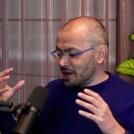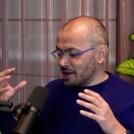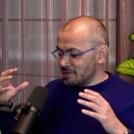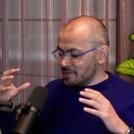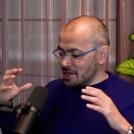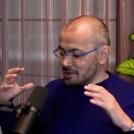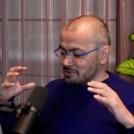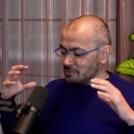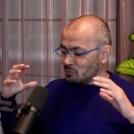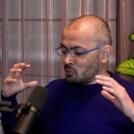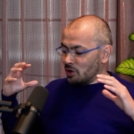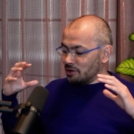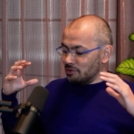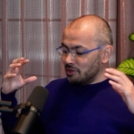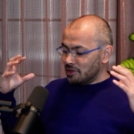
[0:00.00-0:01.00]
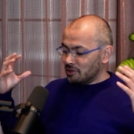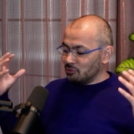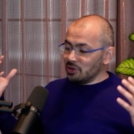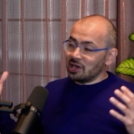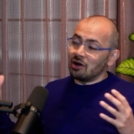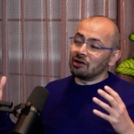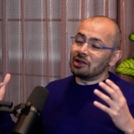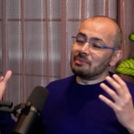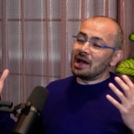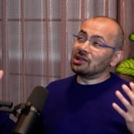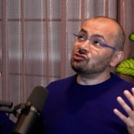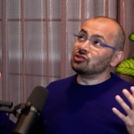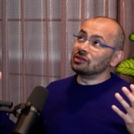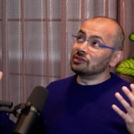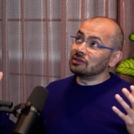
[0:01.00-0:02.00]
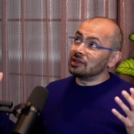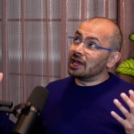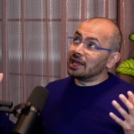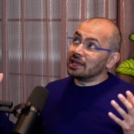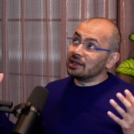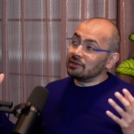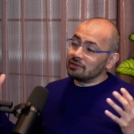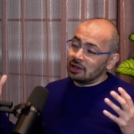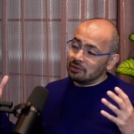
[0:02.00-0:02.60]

and then one of the things we can't imagine today is,